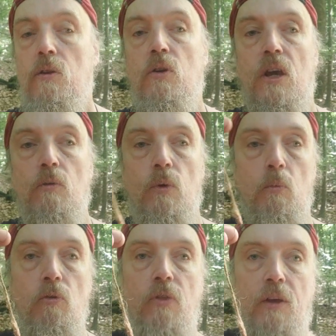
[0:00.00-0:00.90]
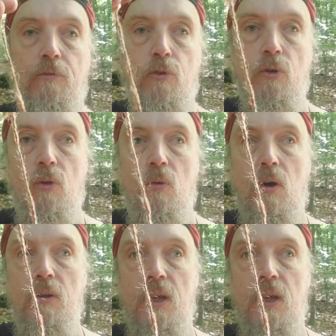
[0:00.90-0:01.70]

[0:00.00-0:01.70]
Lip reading: You can remove that further on